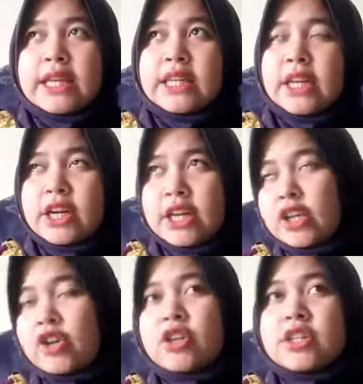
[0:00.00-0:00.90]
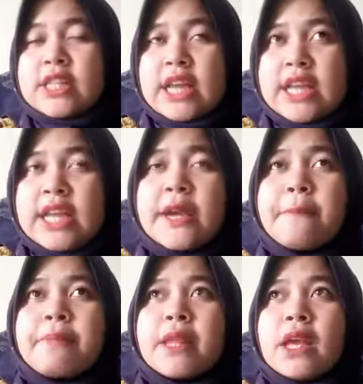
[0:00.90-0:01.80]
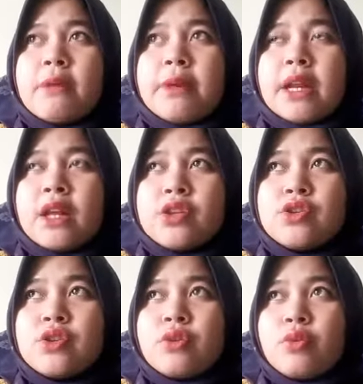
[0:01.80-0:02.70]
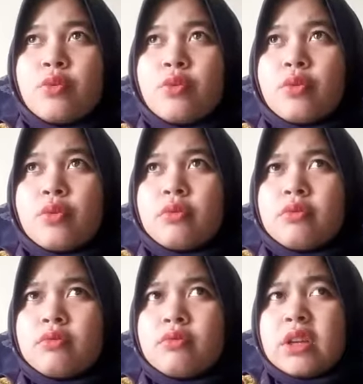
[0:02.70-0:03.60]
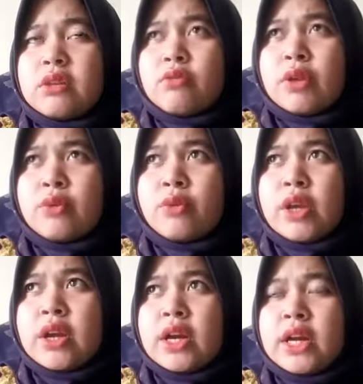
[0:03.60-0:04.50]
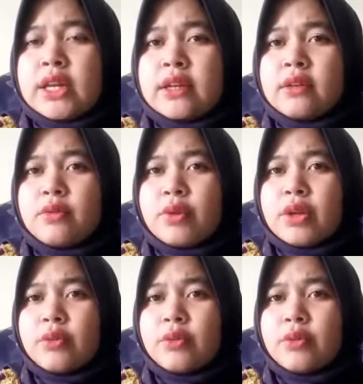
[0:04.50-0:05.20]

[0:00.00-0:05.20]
learning or studying, but also when we are in